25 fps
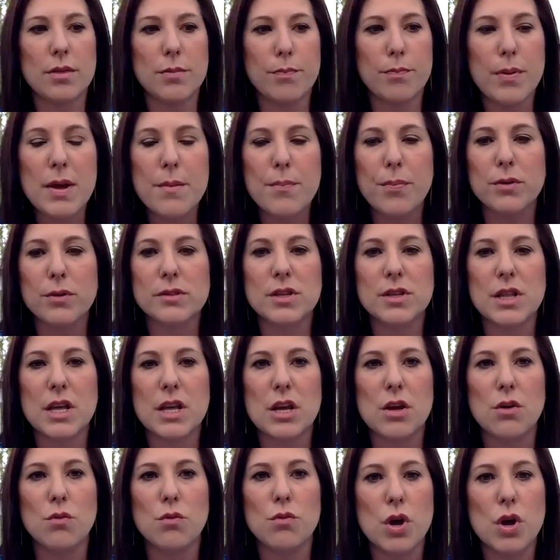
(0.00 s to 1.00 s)
people so
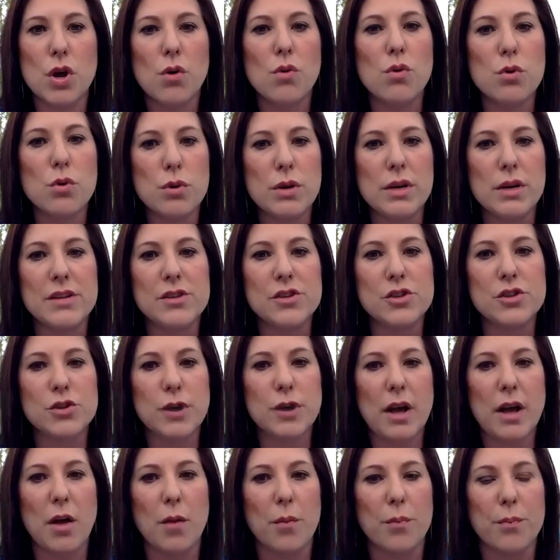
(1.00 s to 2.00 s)
that you know who needs your
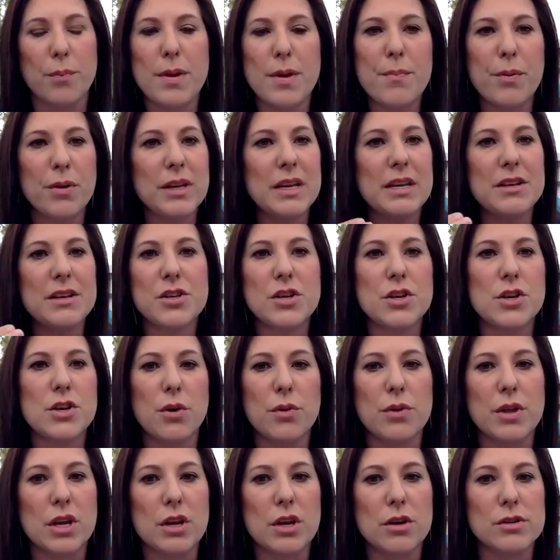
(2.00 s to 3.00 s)
help. People need to
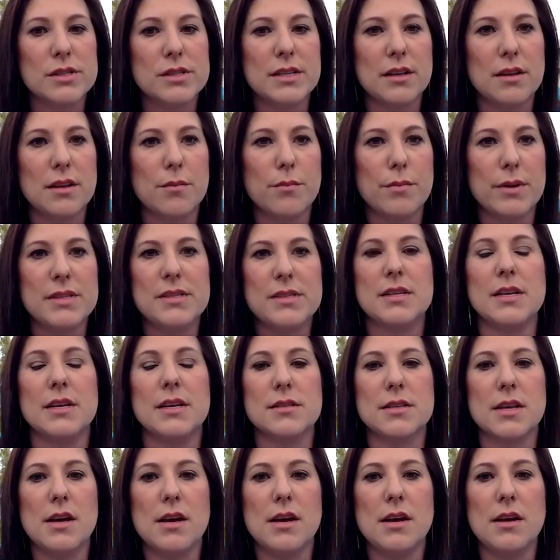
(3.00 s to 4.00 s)
know that you're still in
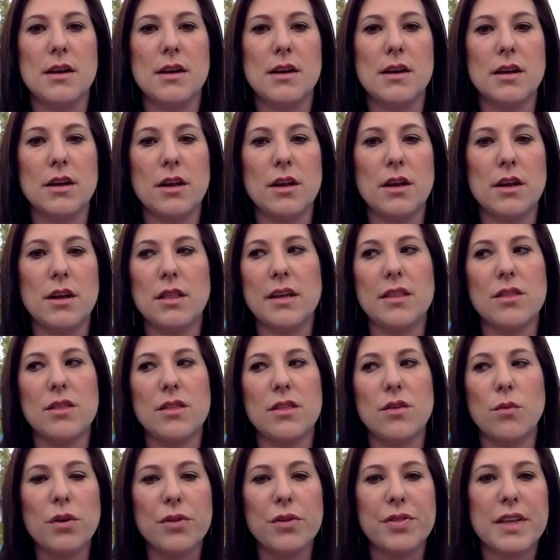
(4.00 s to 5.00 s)
business. It, like
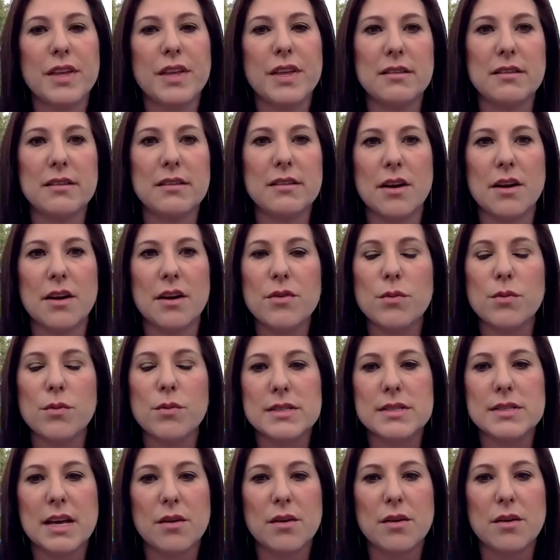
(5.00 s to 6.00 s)
the world thinks that
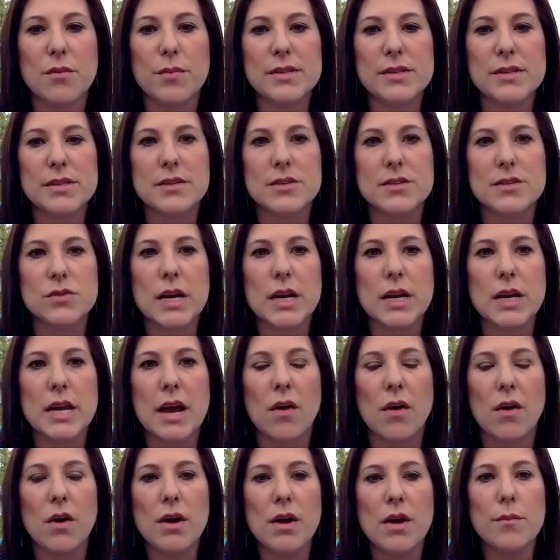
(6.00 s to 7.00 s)
everyone's out of business right
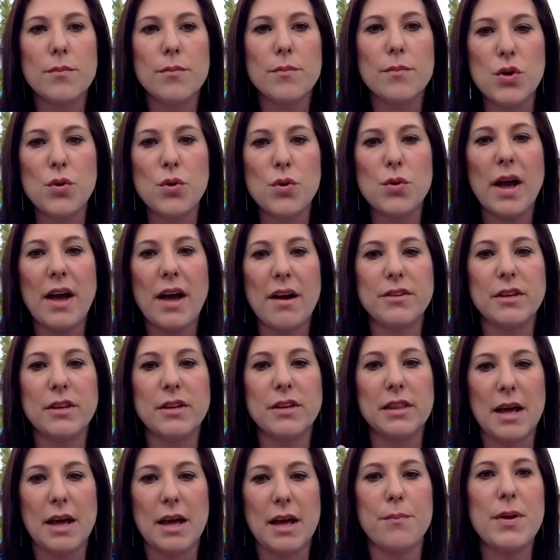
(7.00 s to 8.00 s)
now. You right. have
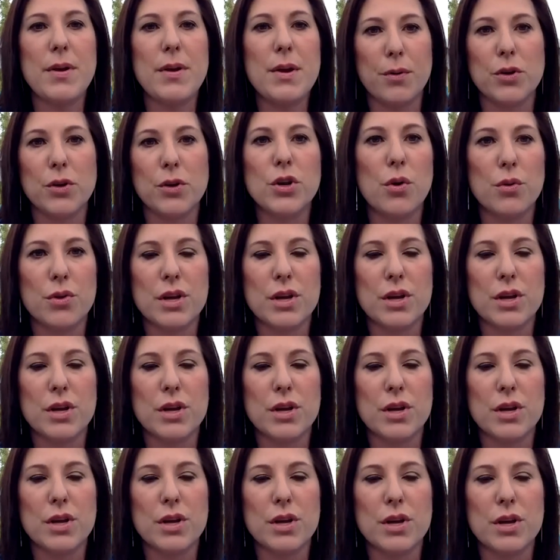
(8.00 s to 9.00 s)
to let people know that
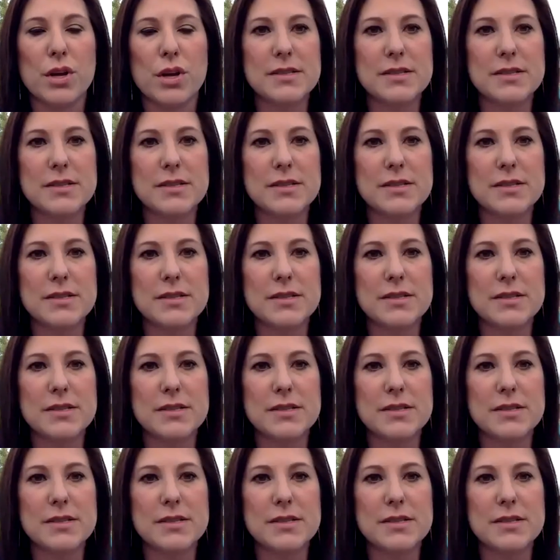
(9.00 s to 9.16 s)
the, me, the